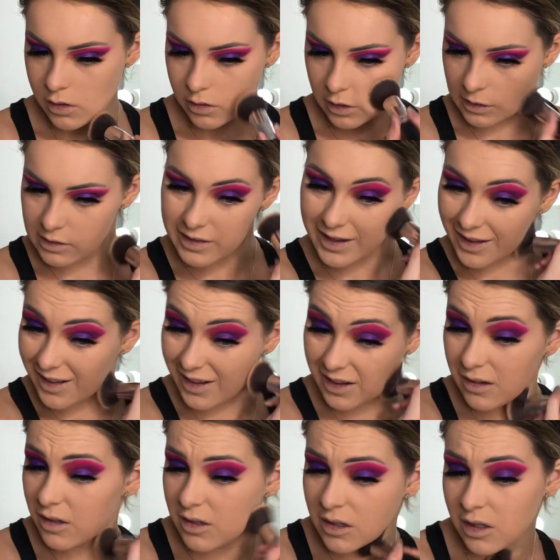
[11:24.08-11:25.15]
Nice color
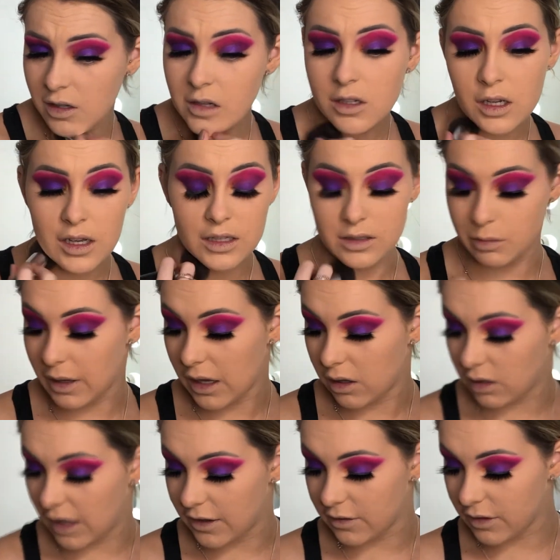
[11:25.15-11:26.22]
as well.
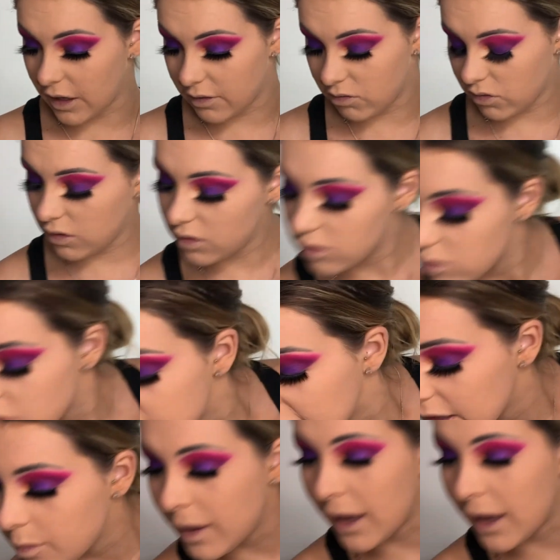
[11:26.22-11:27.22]
I think